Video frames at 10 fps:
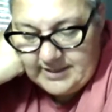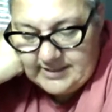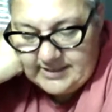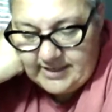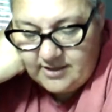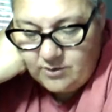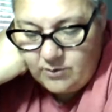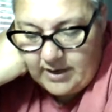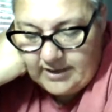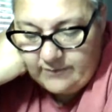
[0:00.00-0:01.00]
Sin and
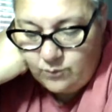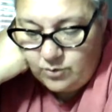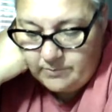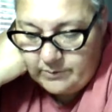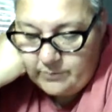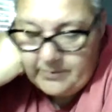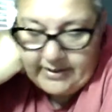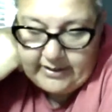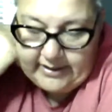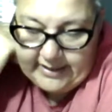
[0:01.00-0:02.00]
Ryan have warned me
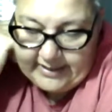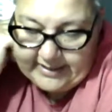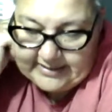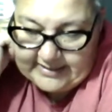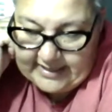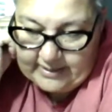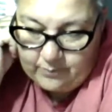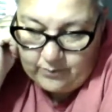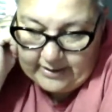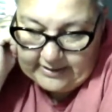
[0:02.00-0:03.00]
repeatedly against
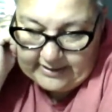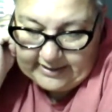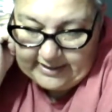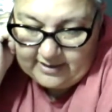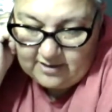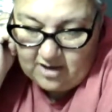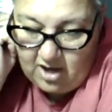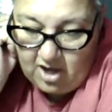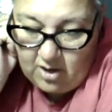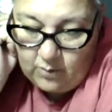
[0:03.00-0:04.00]
getting pregnant again,
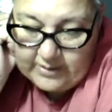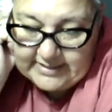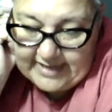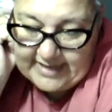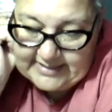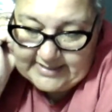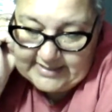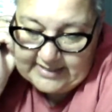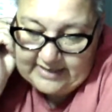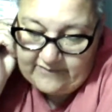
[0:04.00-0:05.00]
always
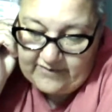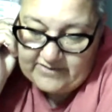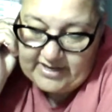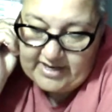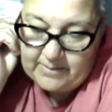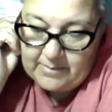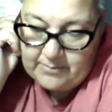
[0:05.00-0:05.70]
asking if I've taken my